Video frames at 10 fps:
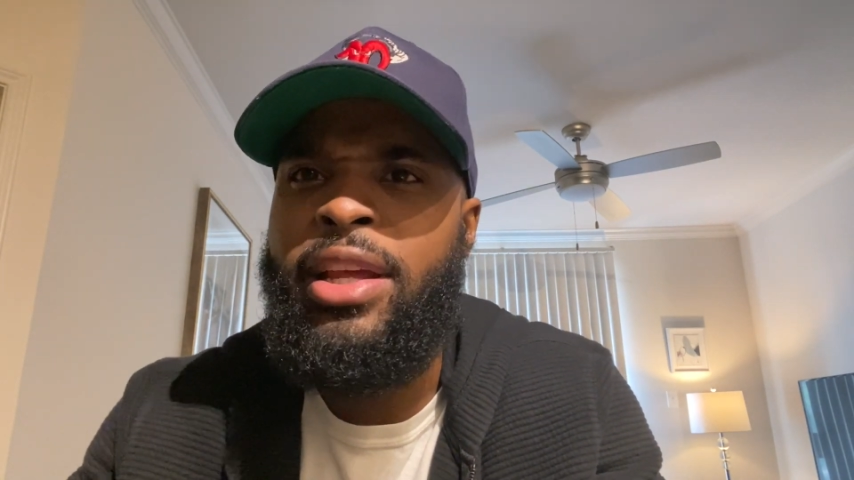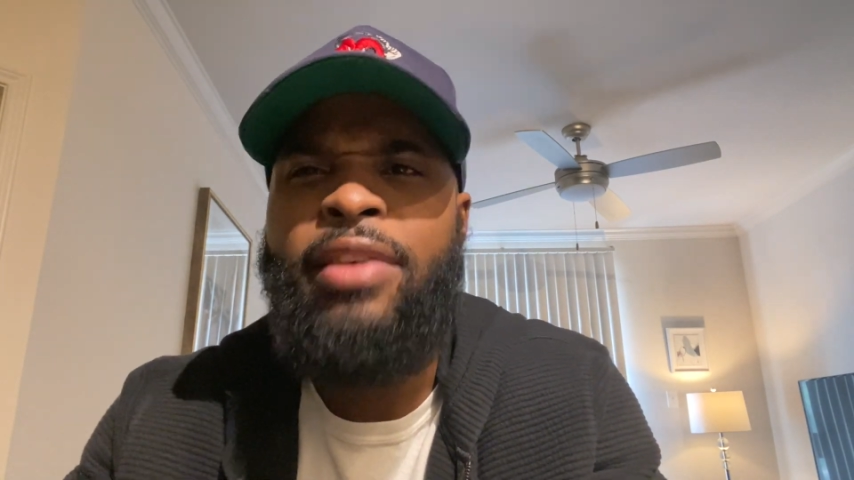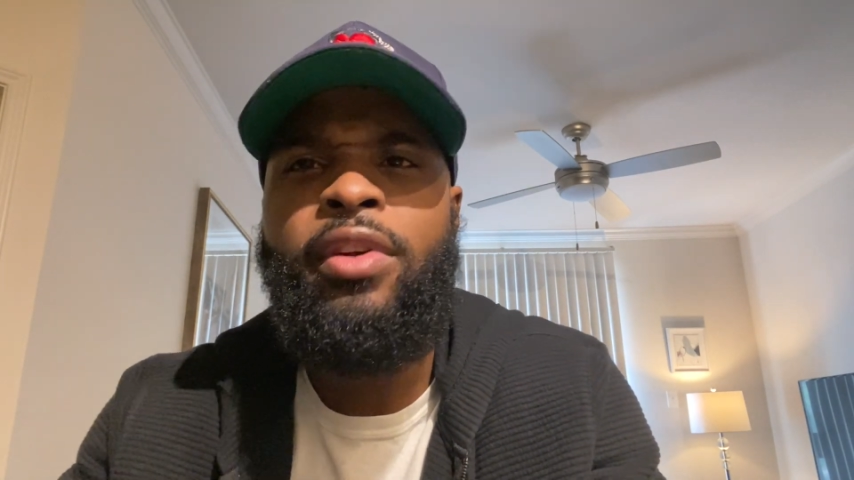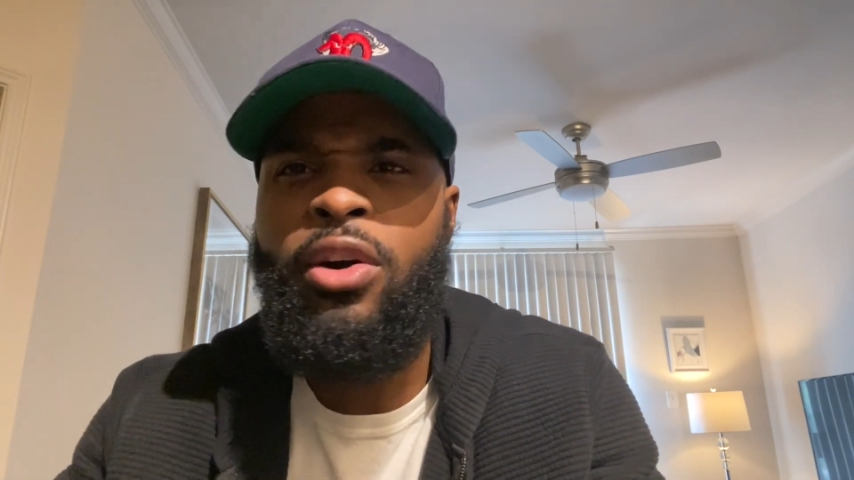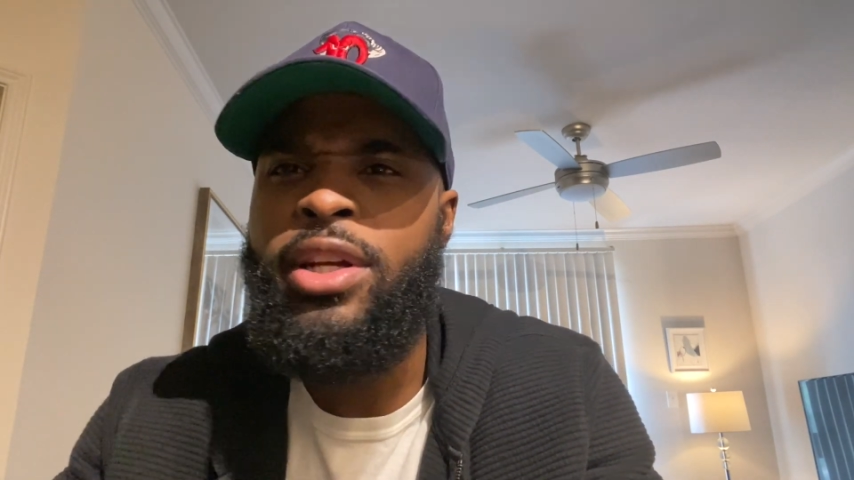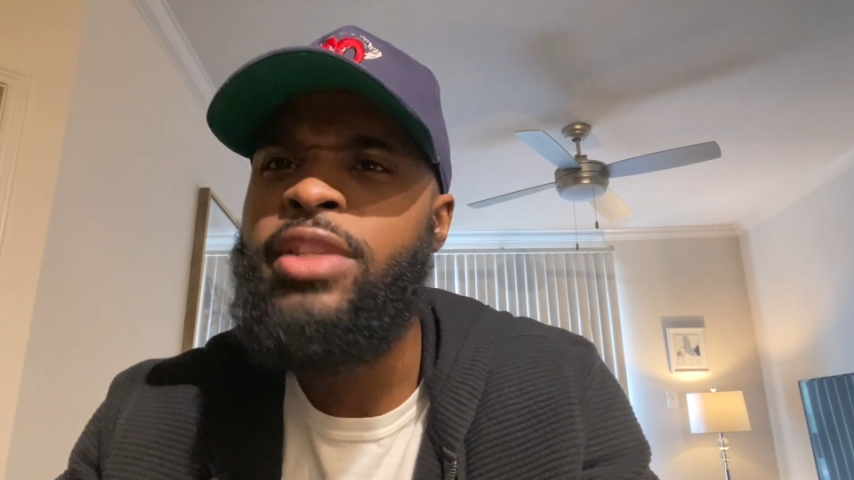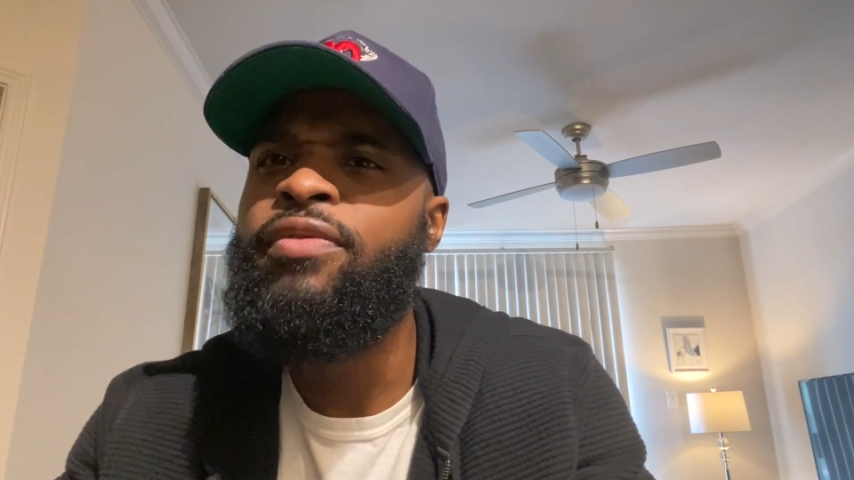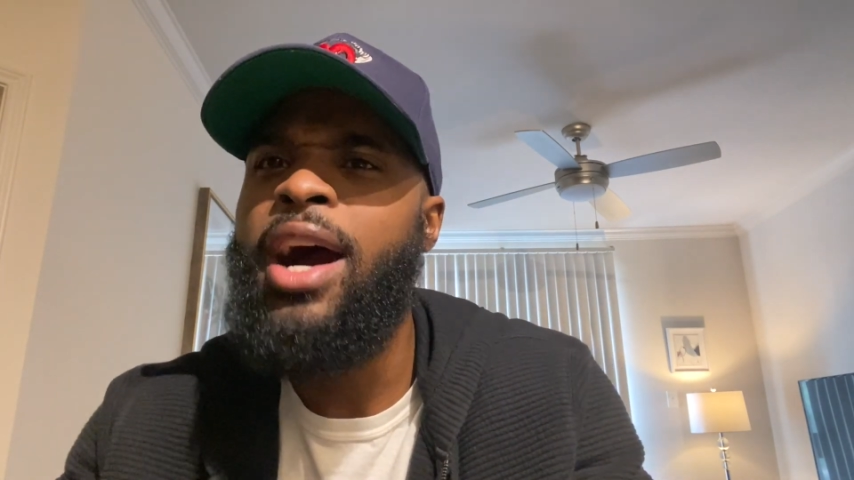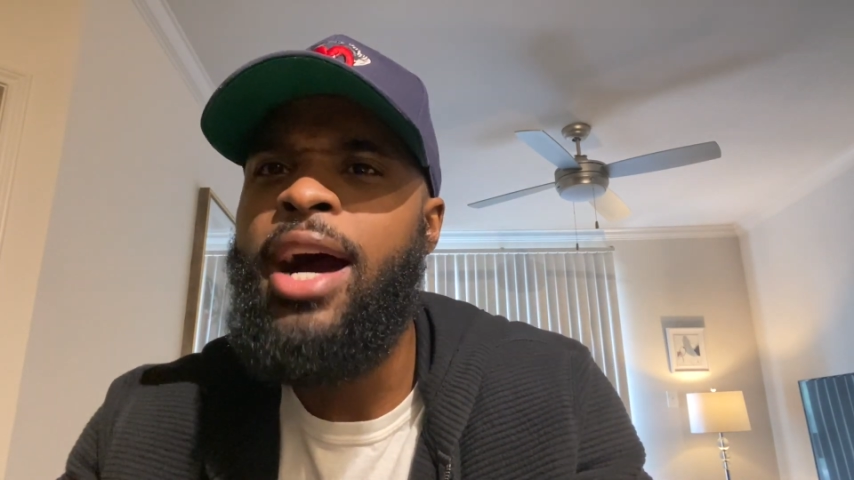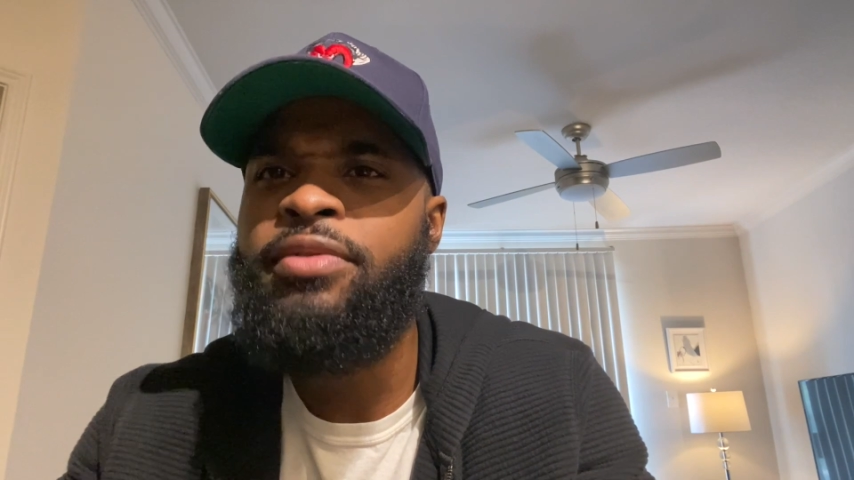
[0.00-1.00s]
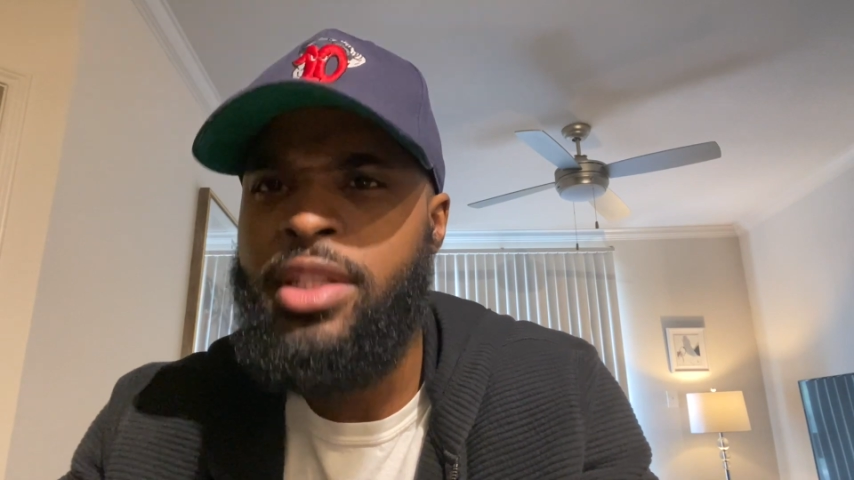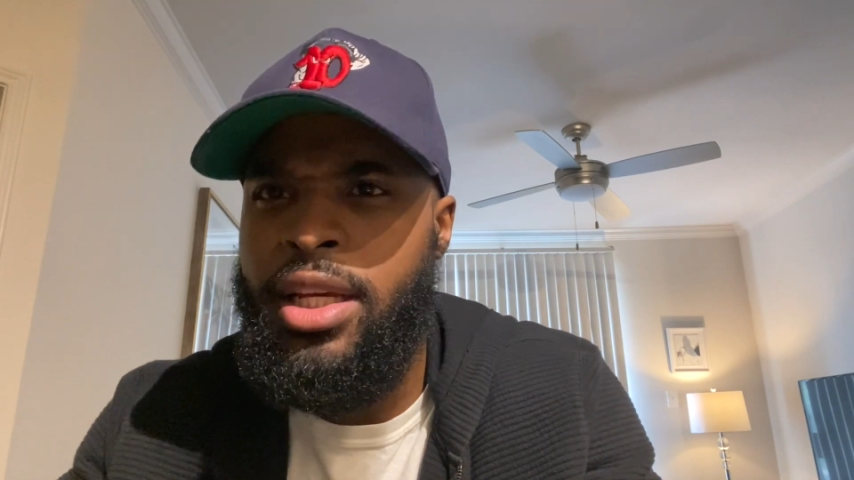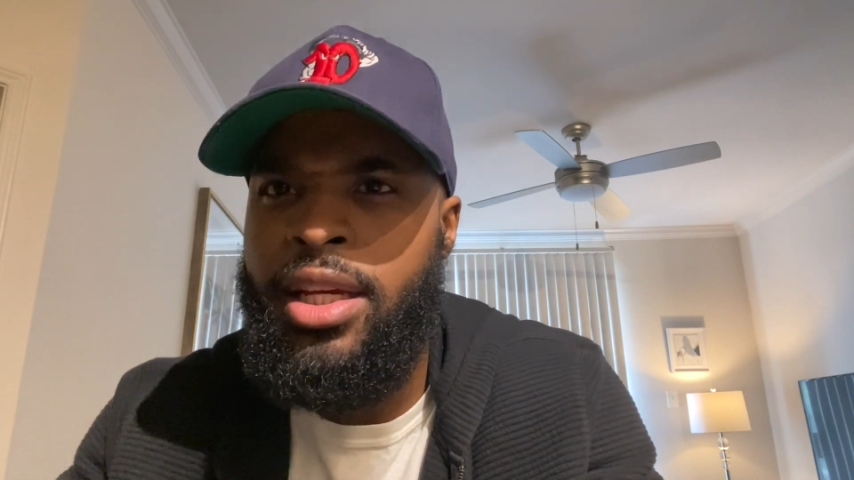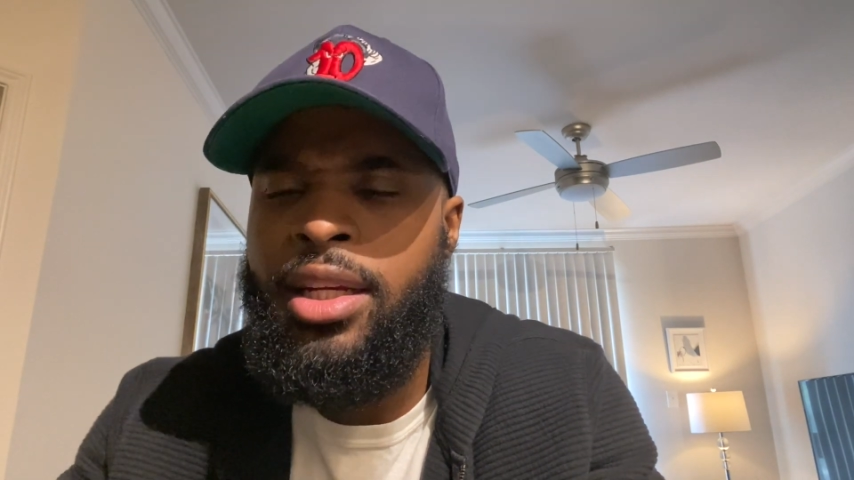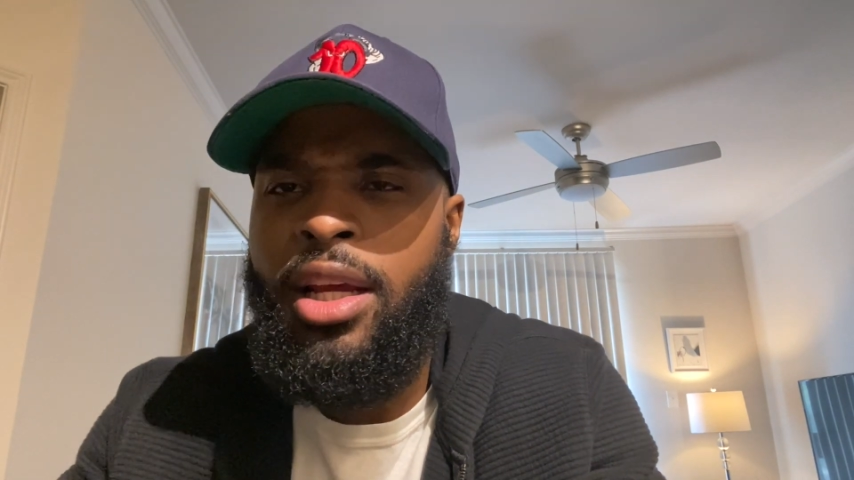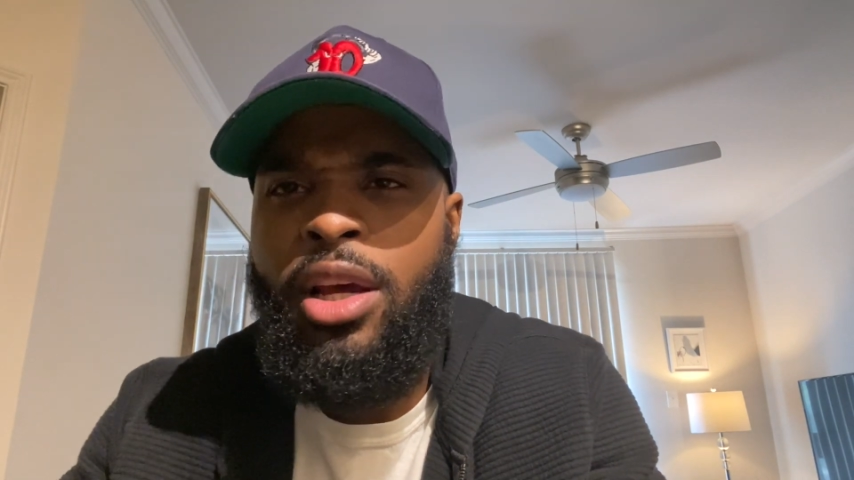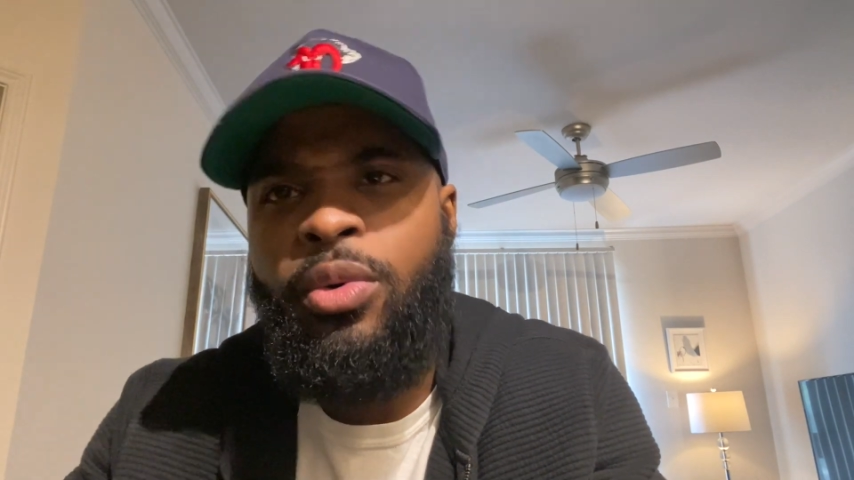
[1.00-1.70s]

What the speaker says: Even though he's 5'10",